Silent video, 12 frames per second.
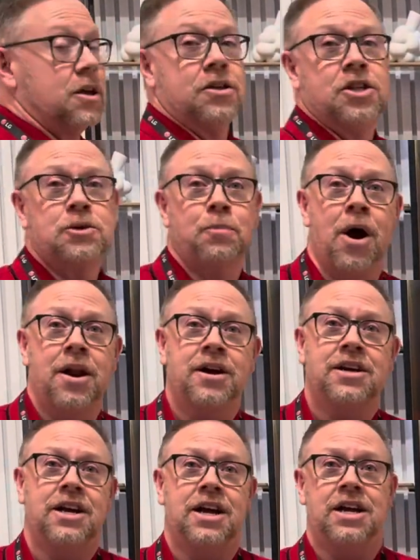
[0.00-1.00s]
This
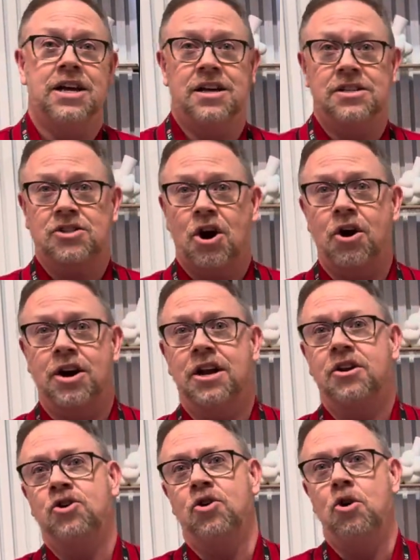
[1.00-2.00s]
product is targeted
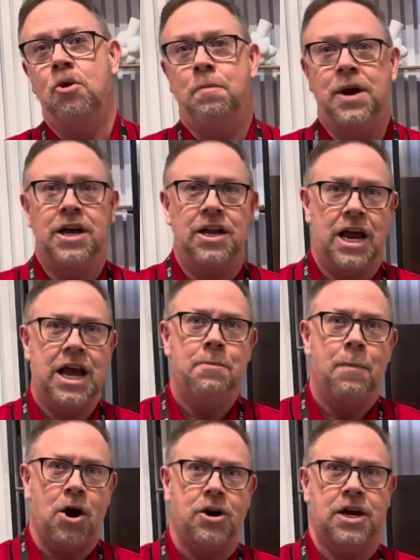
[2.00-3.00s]
to be in, in
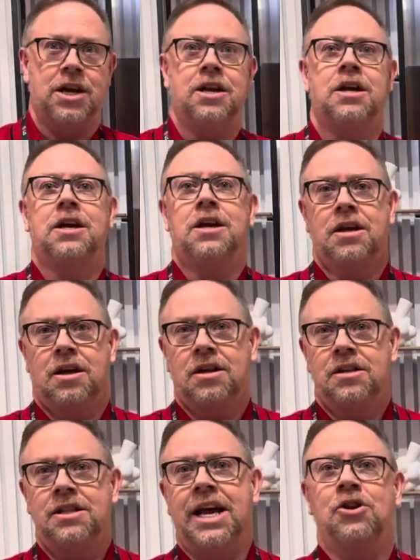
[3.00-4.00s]
market
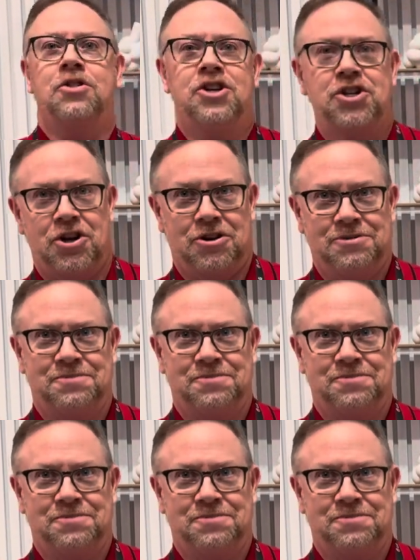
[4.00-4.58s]
later this year.